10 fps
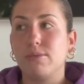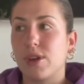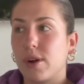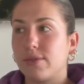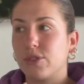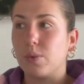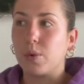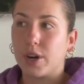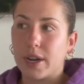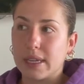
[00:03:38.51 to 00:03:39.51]
so I don't have to
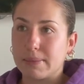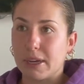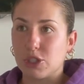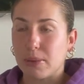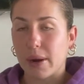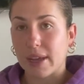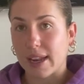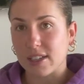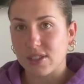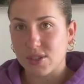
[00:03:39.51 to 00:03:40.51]
worry as much about it
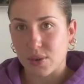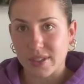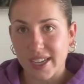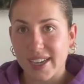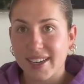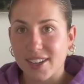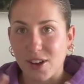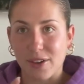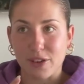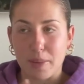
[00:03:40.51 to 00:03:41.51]
getting stolen,
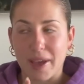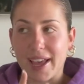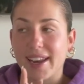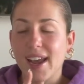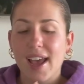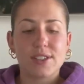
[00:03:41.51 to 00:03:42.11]
God forbid.